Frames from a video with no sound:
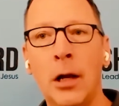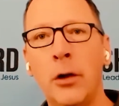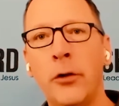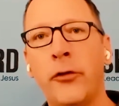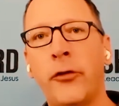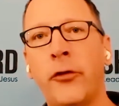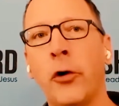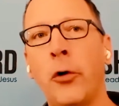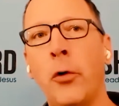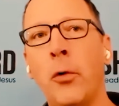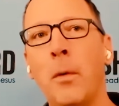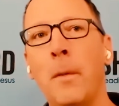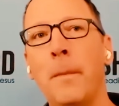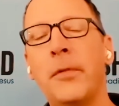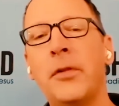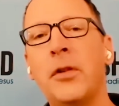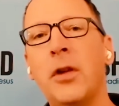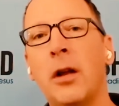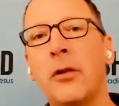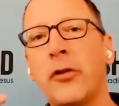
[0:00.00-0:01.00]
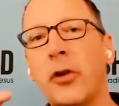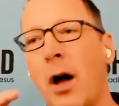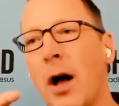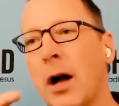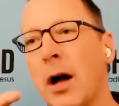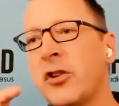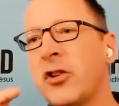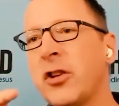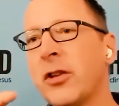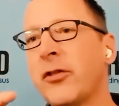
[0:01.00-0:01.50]
So
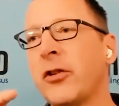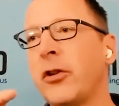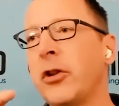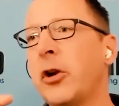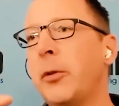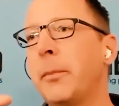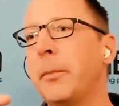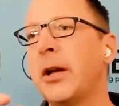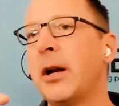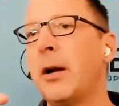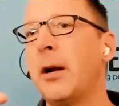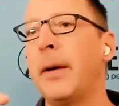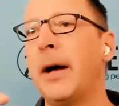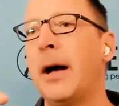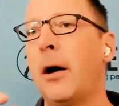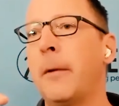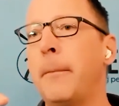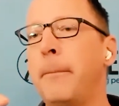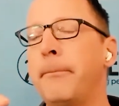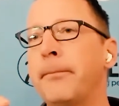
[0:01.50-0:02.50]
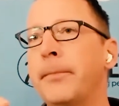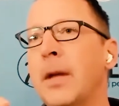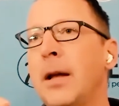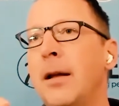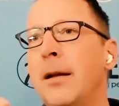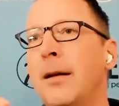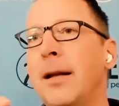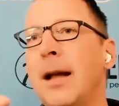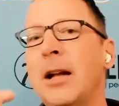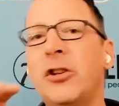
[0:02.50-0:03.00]
talk just a little bit about
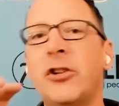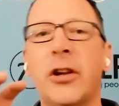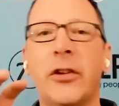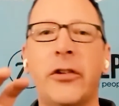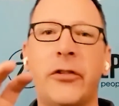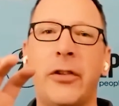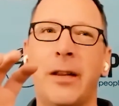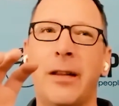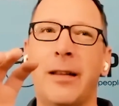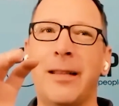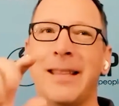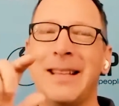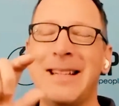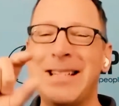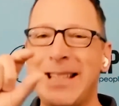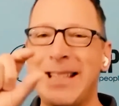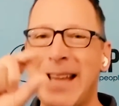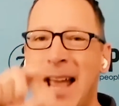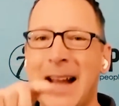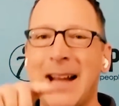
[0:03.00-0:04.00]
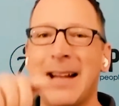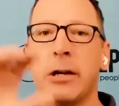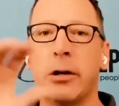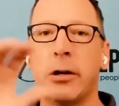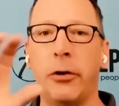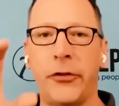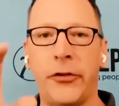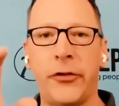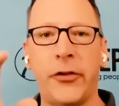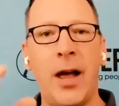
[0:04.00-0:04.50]
not just the
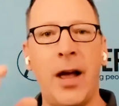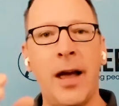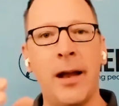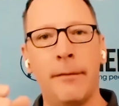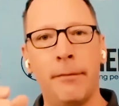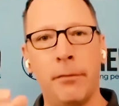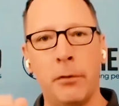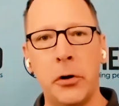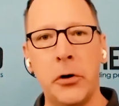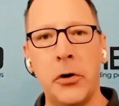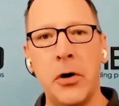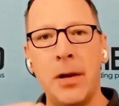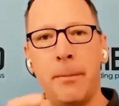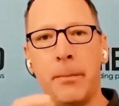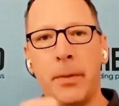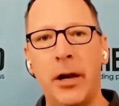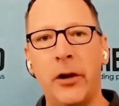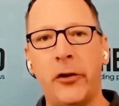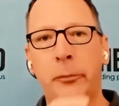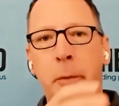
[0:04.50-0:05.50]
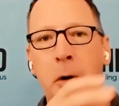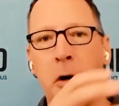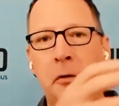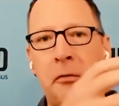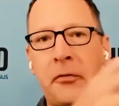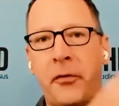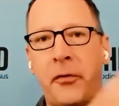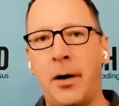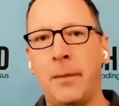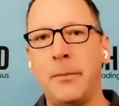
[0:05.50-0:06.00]
technical side of learning baseball
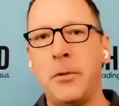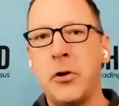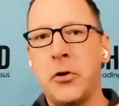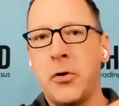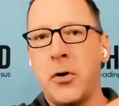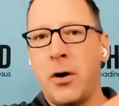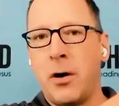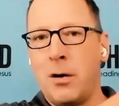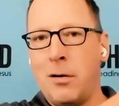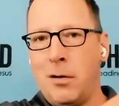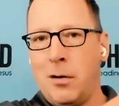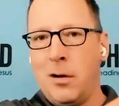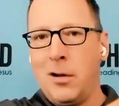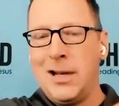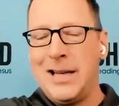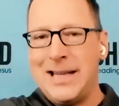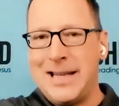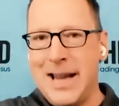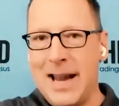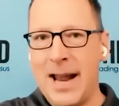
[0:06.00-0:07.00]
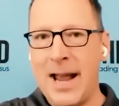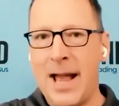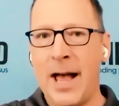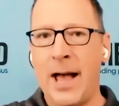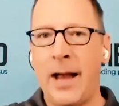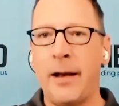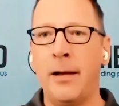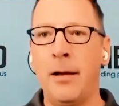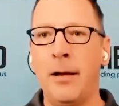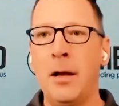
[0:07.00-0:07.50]
from your
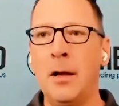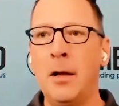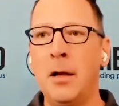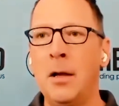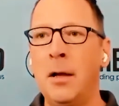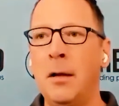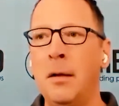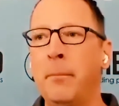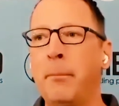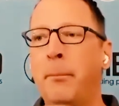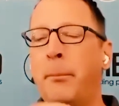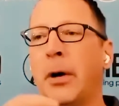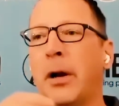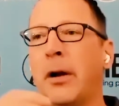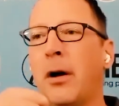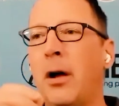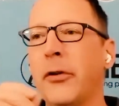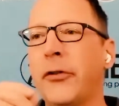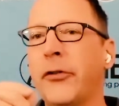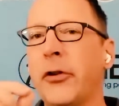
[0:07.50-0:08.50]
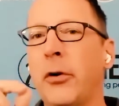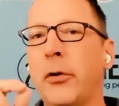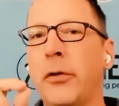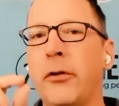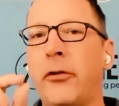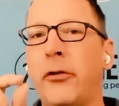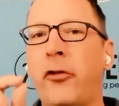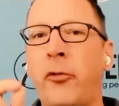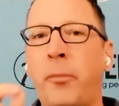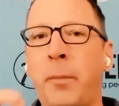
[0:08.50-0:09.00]
dad, but also the
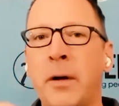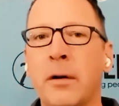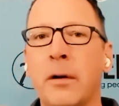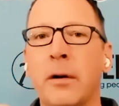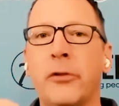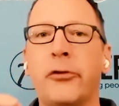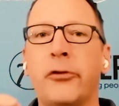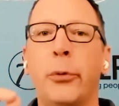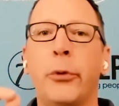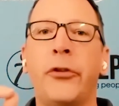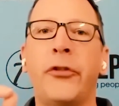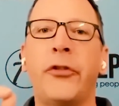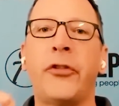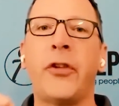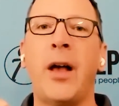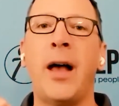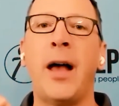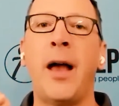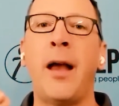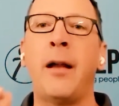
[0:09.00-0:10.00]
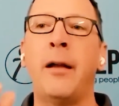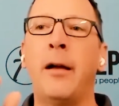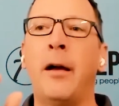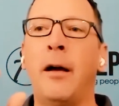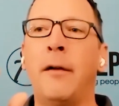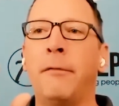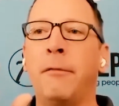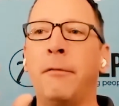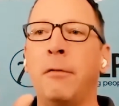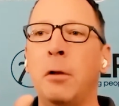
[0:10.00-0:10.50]
spiritual side
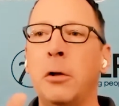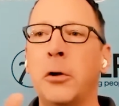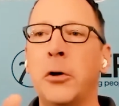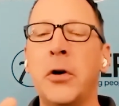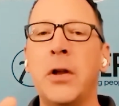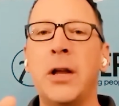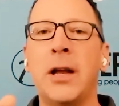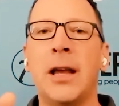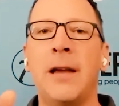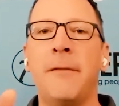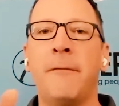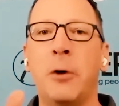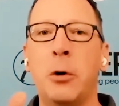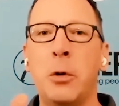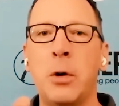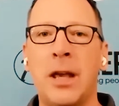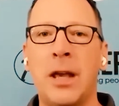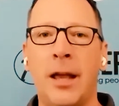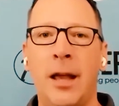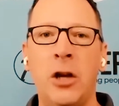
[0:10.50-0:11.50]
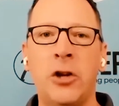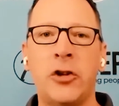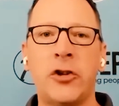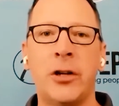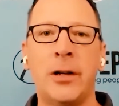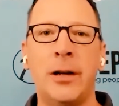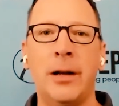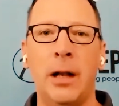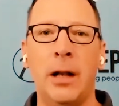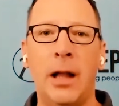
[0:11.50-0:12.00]
of learning a
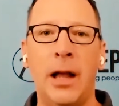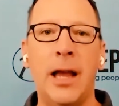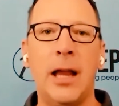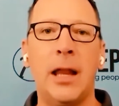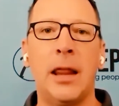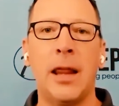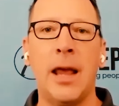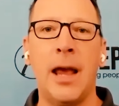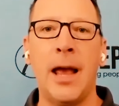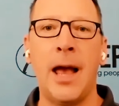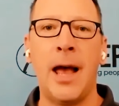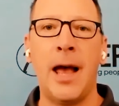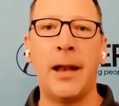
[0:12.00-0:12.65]
vocation like that,